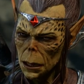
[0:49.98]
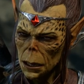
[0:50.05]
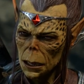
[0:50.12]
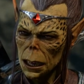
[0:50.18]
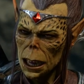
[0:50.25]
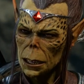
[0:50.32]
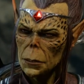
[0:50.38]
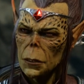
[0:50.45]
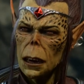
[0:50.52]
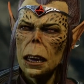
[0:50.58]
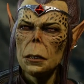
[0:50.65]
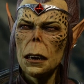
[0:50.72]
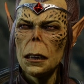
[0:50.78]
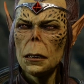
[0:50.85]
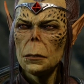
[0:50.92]
A Gaik
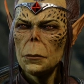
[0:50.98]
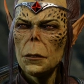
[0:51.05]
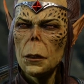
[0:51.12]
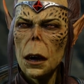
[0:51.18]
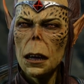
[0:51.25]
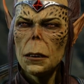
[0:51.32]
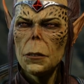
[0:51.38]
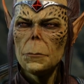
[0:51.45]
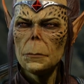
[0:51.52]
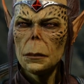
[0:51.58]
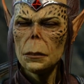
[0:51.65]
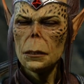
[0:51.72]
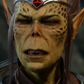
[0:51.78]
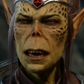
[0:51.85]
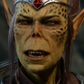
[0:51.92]
vessel has fallen from
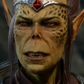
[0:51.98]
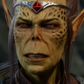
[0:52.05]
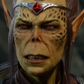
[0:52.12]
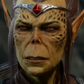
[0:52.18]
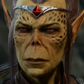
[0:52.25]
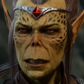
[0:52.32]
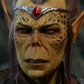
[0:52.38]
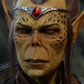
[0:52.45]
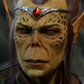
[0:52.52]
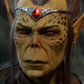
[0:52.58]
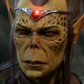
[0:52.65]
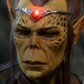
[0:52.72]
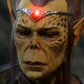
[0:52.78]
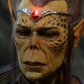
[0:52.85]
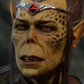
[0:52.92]
the sky, Lae'zel.
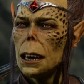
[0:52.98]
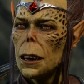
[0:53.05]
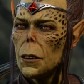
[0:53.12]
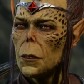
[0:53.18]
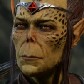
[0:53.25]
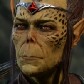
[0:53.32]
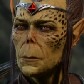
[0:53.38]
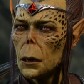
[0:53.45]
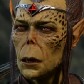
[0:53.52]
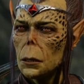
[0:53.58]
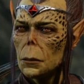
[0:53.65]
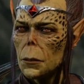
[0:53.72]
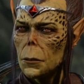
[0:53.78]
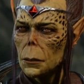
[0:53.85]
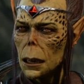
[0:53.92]
Thieves
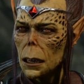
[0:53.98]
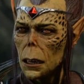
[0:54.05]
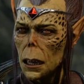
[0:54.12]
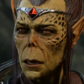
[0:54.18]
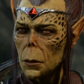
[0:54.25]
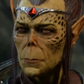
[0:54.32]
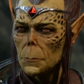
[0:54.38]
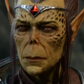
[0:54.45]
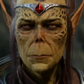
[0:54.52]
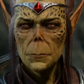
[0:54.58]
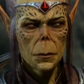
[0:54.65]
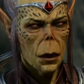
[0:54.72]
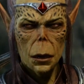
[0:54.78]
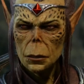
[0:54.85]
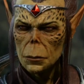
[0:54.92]
aboard have taken a weapon
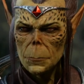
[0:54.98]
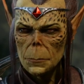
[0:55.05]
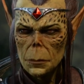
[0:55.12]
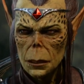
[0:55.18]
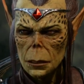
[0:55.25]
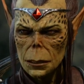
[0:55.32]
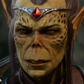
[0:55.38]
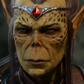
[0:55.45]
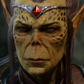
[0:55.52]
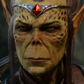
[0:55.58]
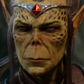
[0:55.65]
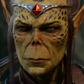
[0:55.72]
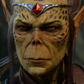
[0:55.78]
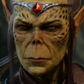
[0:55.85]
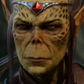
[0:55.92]
most precious.